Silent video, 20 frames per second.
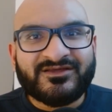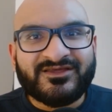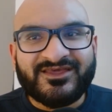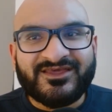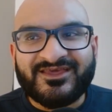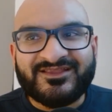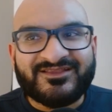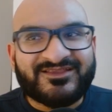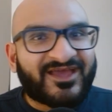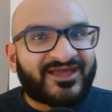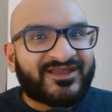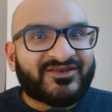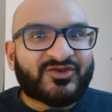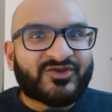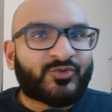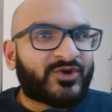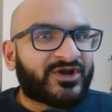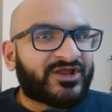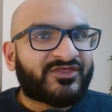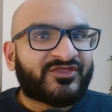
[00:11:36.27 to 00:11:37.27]
In 10,
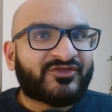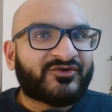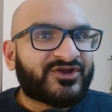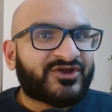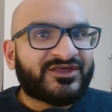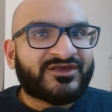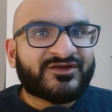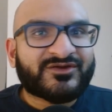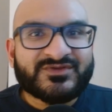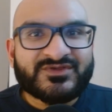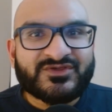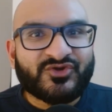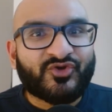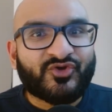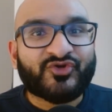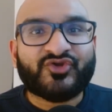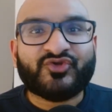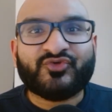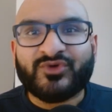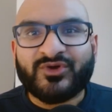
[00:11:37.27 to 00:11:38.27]
20, 30 years, you're
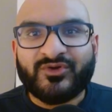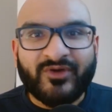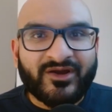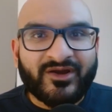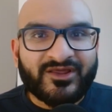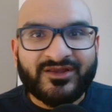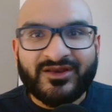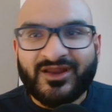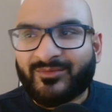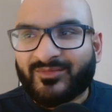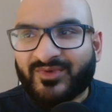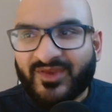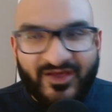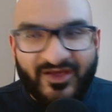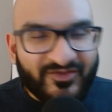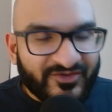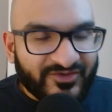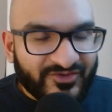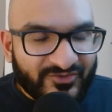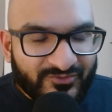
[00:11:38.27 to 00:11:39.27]
going to regret it. I'm
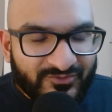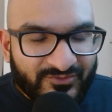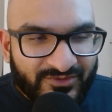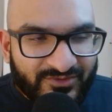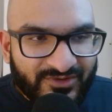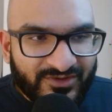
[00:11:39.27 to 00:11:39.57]
telling you,